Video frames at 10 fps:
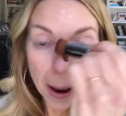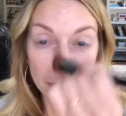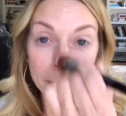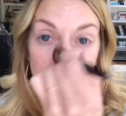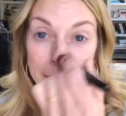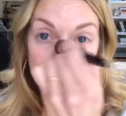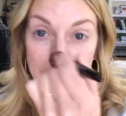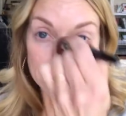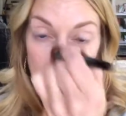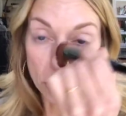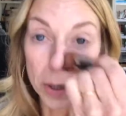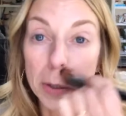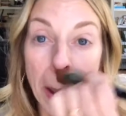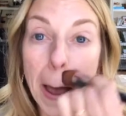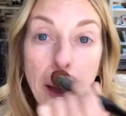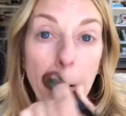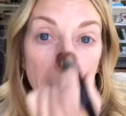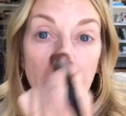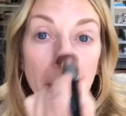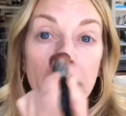And this is going to
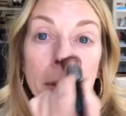help